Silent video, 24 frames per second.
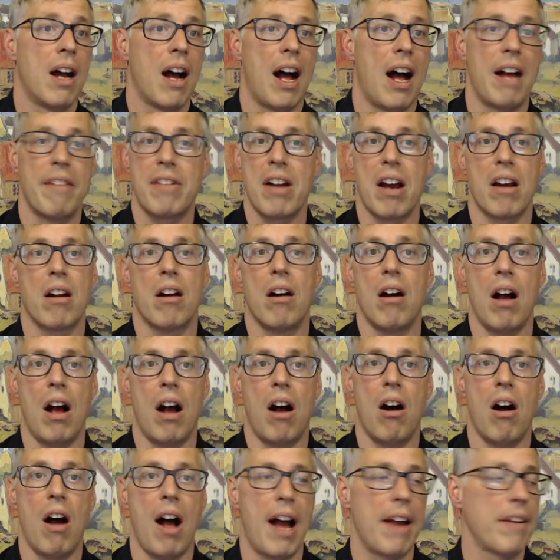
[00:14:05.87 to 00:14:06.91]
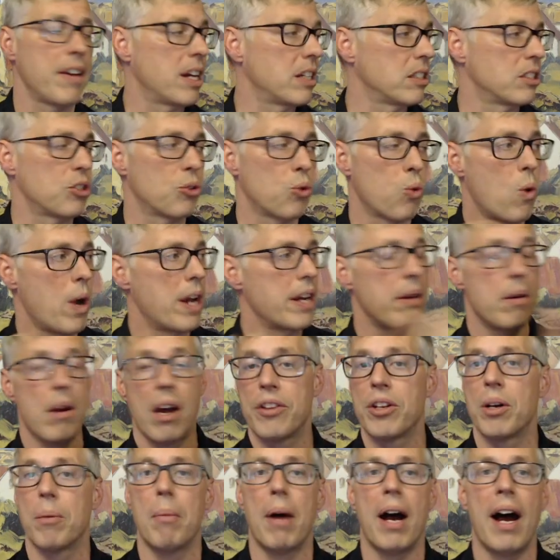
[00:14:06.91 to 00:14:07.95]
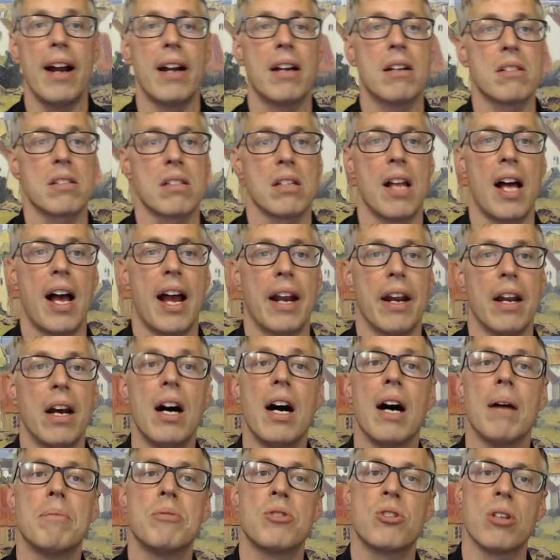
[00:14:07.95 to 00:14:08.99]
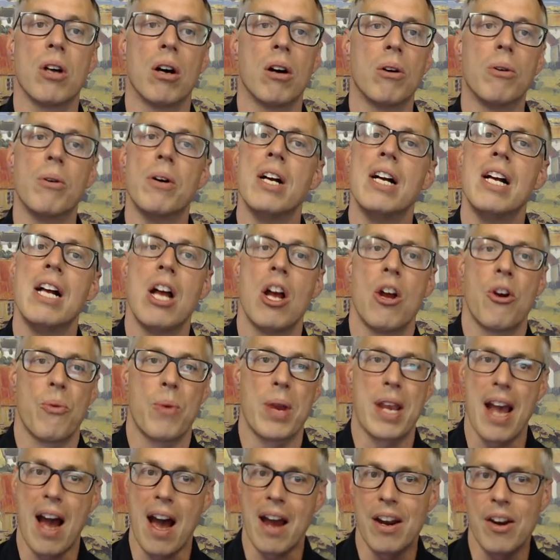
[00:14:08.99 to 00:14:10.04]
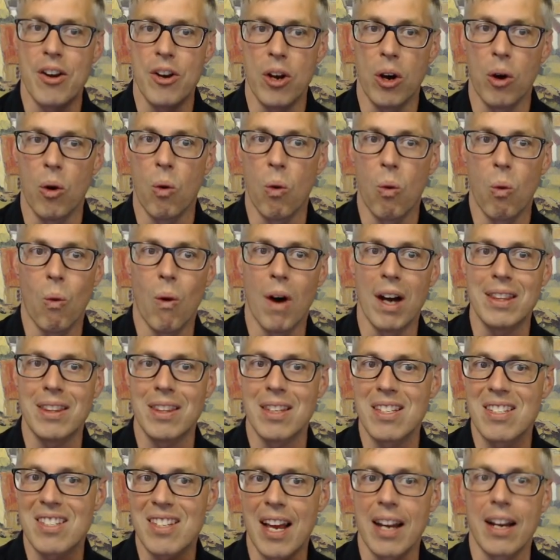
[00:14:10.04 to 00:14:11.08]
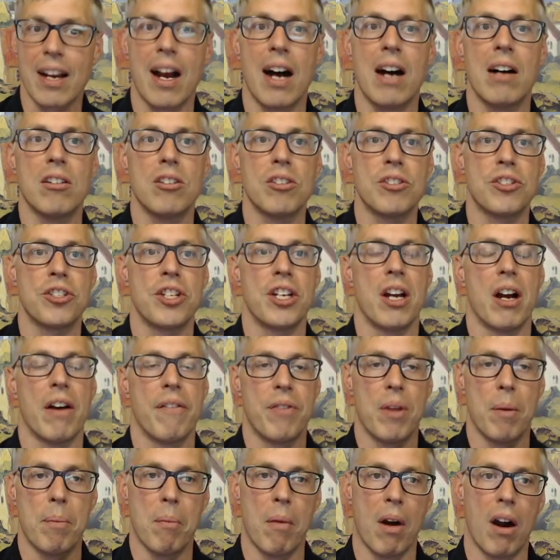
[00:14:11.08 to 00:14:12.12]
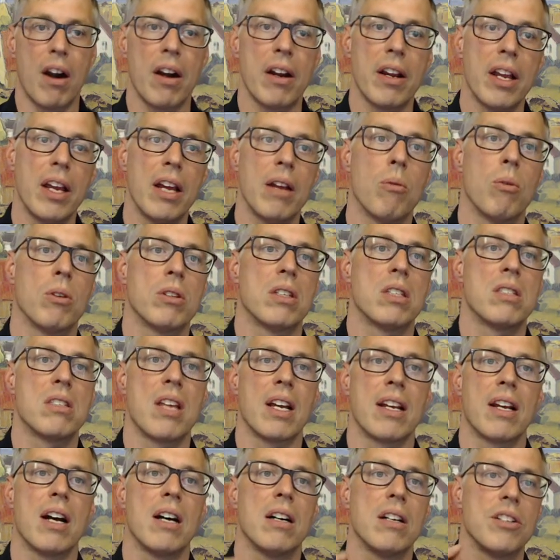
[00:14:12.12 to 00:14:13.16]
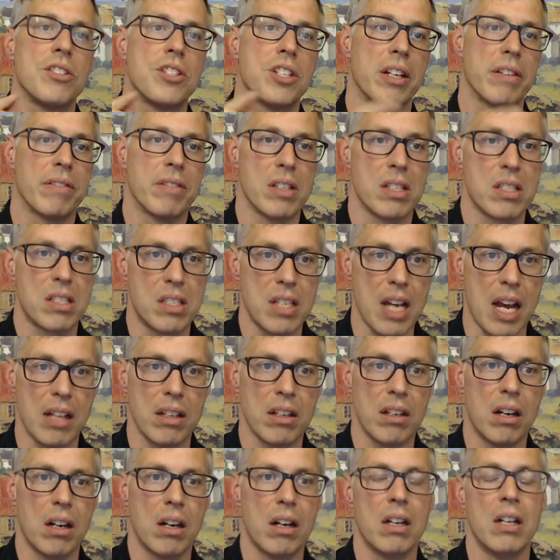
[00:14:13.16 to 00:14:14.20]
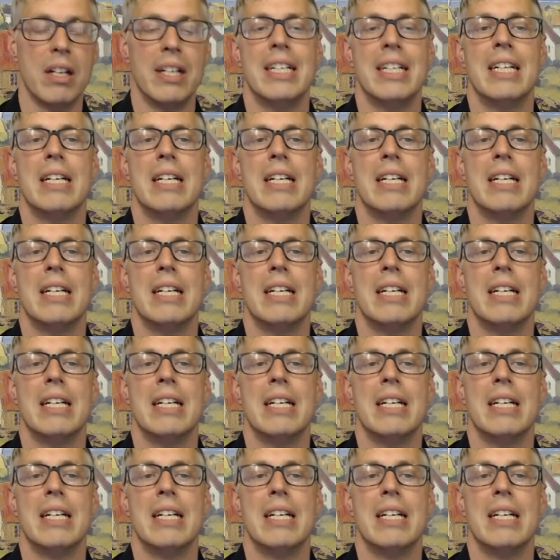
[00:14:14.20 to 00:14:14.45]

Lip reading: I got 20 other buyers lined up. So we got to know what the psychology of the market, what the psychology of the seller.